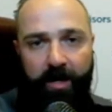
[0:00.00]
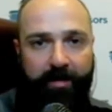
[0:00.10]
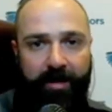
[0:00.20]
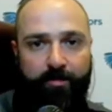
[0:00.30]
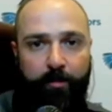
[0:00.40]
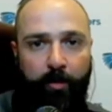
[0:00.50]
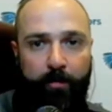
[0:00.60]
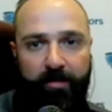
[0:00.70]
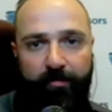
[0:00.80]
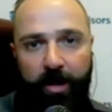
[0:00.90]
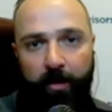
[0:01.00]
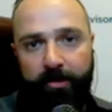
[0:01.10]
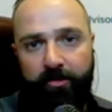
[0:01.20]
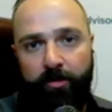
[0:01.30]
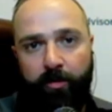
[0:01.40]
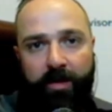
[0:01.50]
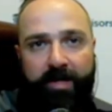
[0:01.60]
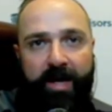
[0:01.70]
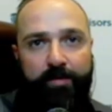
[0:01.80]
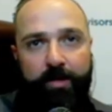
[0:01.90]
not tomorrow, but the following. So we'd
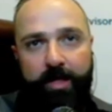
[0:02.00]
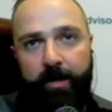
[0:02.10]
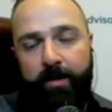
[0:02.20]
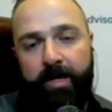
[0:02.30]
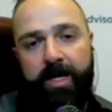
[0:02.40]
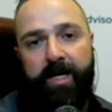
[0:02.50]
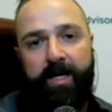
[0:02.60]
love to have you there.